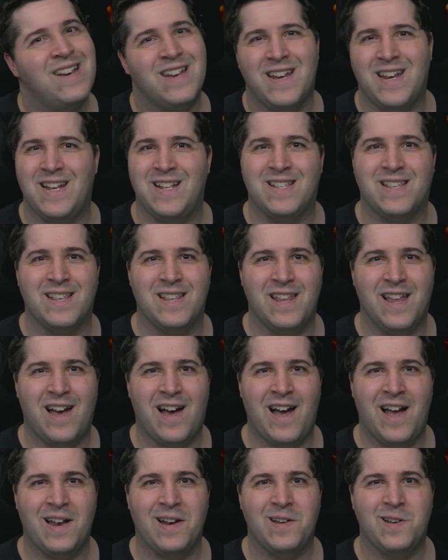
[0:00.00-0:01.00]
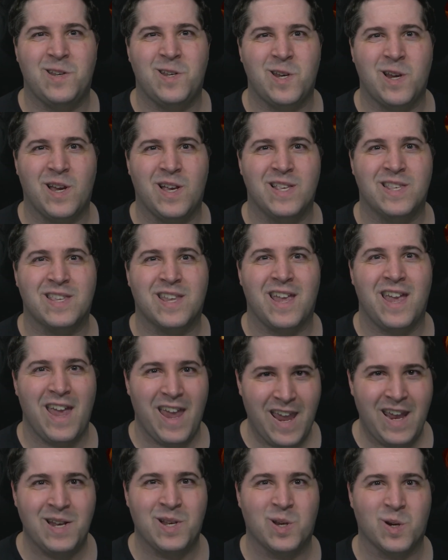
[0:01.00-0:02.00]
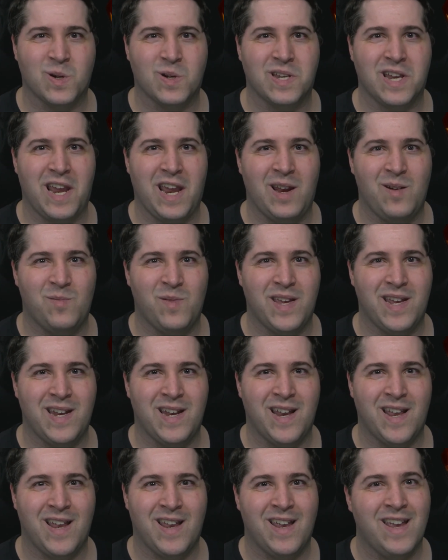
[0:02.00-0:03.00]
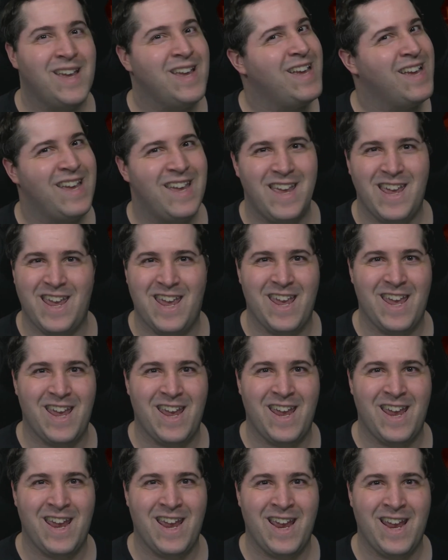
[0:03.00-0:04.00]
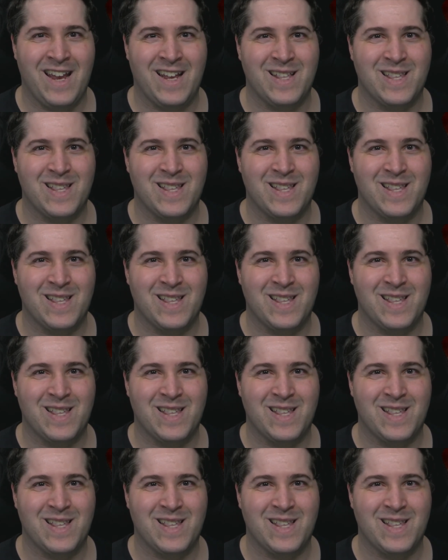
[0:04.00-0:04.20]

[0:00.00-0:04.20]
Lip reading: it's not just entertainment, it's